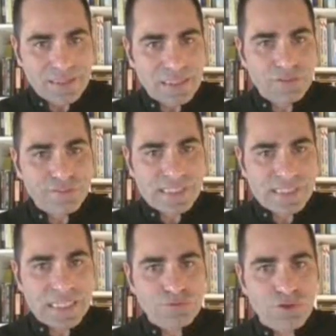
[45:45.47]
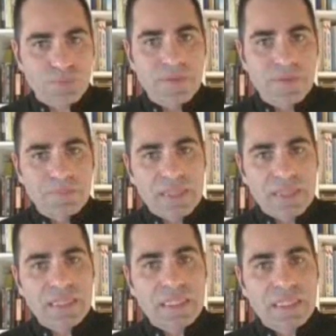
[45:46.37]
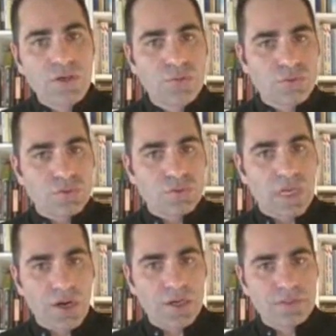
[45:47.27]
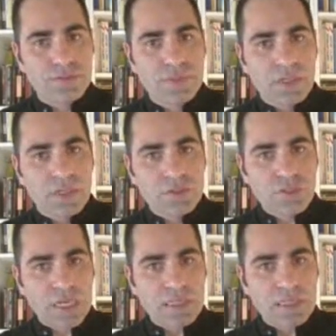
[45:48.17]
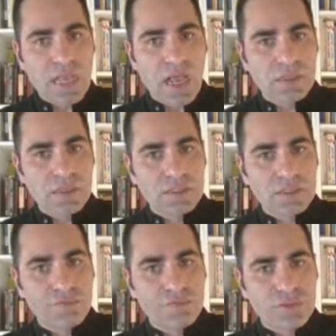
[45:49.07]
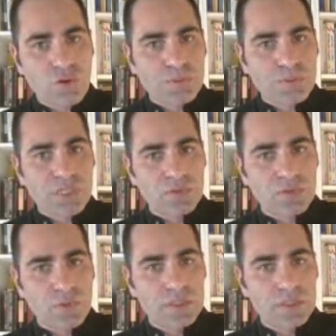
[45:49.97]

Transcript: the different syndromes, and then I go to the heart, check the tongue, different option,